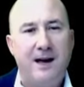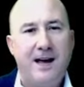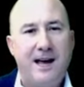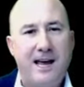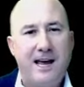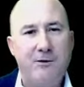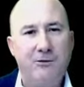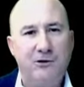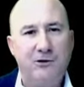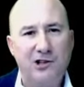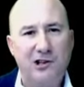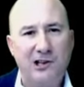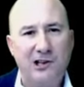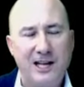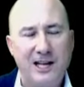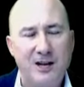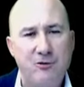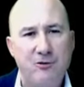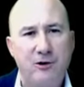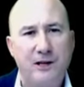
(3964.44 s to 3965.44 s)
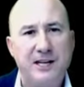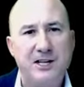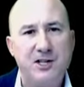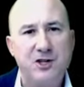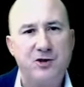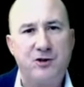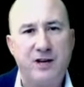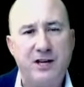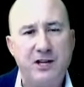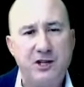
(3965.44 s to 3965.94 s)
he was literally,
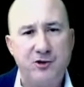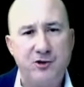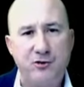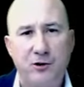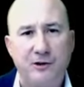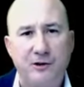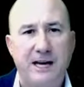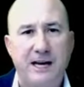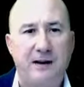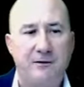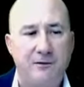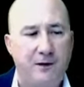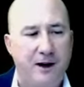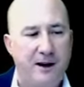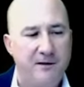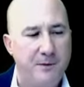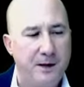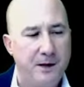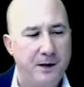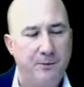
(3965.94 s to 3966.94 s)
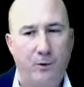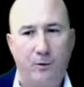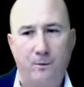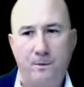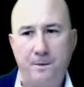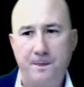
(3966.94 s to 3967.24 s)
he stroked out 5 people.